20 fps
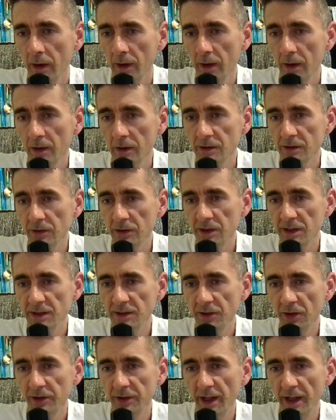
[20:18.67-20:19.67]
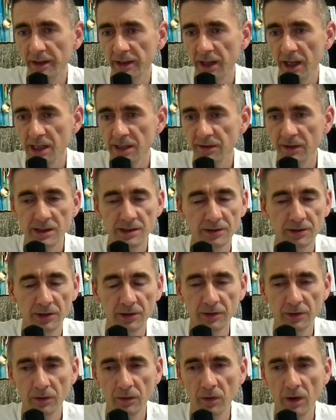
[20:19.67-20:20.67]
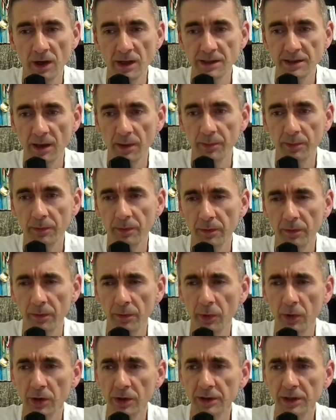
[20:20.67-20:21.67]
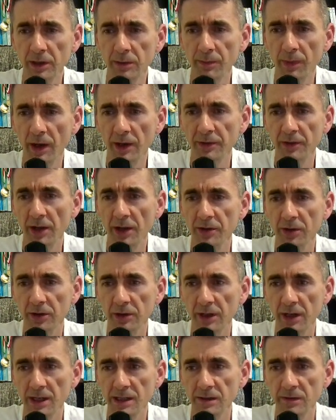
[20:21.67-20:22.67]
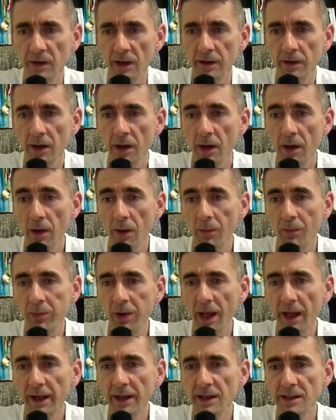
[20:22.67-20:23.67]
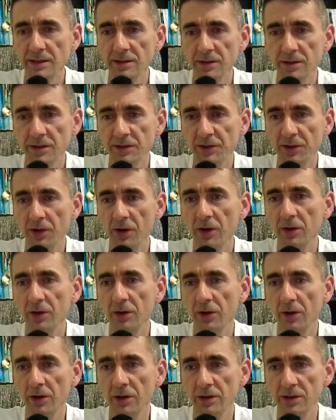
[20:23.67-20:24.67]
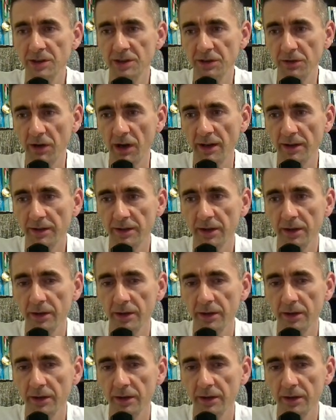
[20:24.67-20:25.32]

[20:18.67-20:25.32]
So this is not that case when it's not well supported, but the other case when black has a stronger threat,